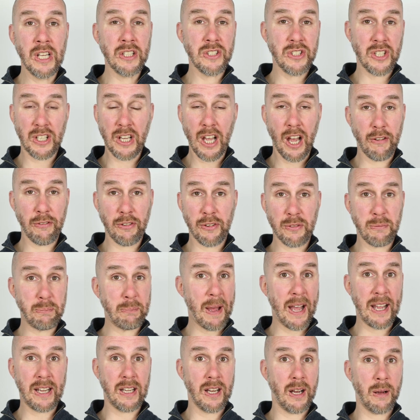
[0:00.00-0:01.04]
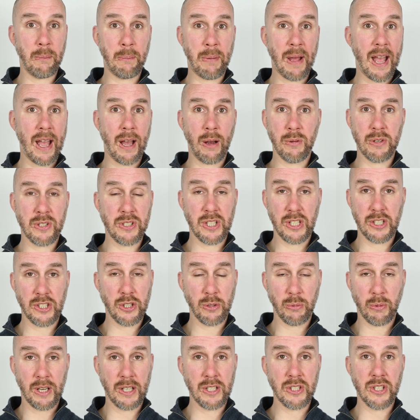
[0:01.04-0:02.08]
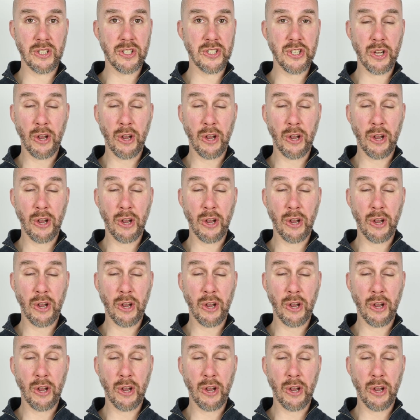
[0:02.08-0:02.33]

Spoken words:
to cover backup power situations,